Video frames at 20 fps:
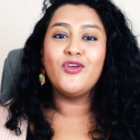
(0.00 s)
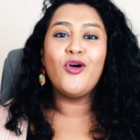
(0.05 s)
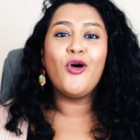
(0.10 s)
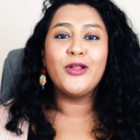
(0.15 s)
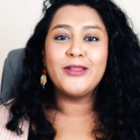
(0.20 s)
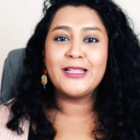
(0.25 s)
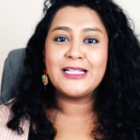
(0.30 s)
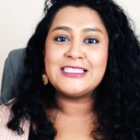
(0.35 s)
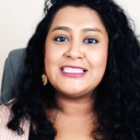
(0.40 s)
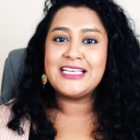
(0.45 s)

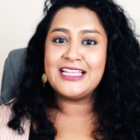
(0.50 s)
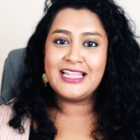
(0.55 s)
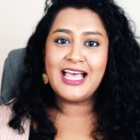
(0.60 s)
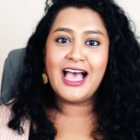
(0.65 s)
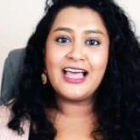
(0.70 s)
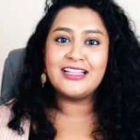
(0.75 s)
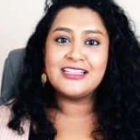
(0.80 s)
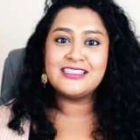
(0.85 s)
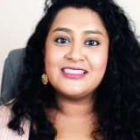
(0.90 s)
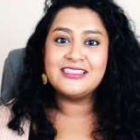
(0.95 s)
audience
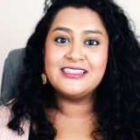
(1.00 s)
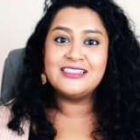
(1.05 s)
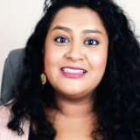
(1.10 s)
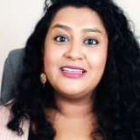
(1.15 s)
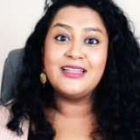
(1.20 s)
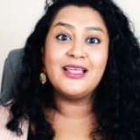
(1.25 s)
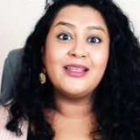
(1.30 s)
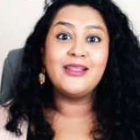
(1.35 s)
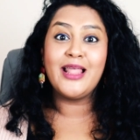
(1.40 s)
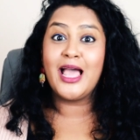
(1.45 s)
analysis
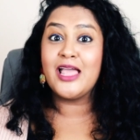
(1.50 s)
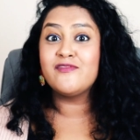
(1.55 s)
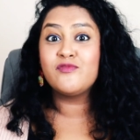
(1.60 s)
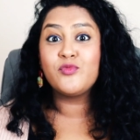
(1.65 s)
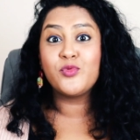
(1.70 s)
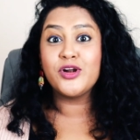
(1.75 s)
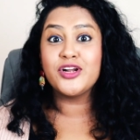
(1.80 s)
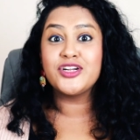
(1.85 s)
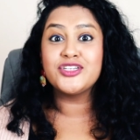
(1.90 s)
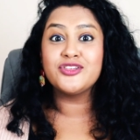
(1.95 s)
in a live
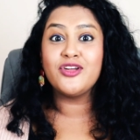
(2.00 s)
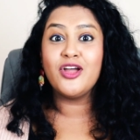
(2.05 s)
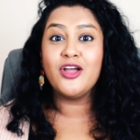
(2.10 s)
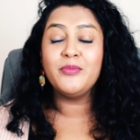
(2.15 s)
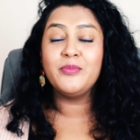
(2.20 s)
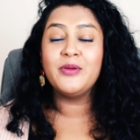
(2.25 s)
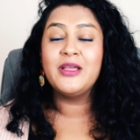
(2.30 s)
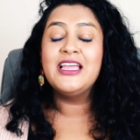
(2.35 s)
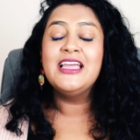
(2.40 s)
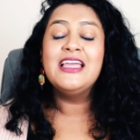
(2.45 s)

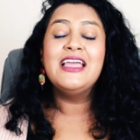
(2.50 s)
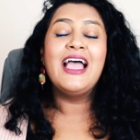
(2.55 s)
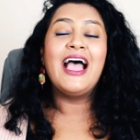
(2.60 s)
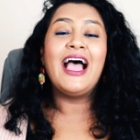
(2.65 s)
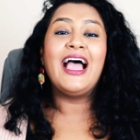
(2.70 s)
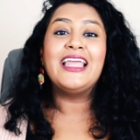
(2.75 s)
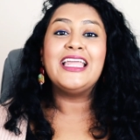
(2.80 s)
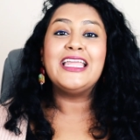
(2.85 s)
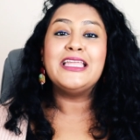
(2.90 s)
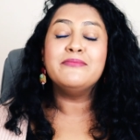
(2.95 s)
workshop,
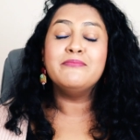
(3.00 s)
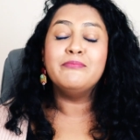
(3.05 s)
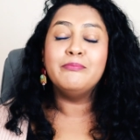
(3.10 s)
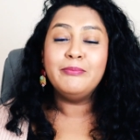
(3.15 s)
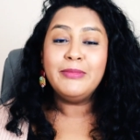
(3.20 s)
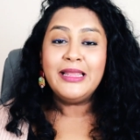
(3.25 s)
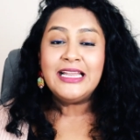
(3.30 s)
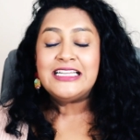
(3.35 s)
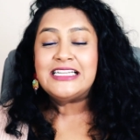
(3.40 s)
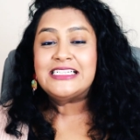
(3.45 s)
I
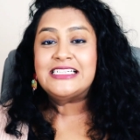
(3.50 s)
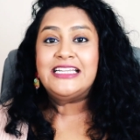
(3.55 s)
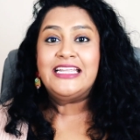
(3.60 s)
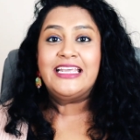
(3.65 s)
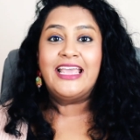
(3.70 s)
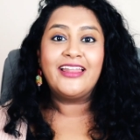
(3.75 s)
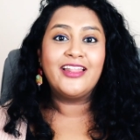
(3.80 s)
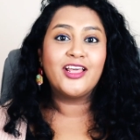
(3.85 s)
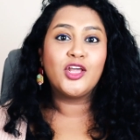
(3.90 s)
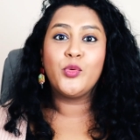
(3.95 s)
immediately
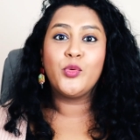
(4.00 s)
get a